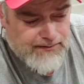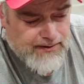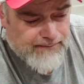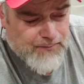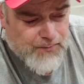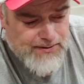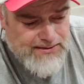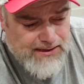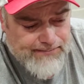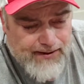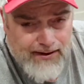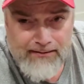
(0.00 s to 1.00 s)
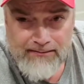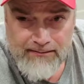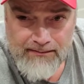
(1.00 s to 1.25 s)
give them a whiskey bath.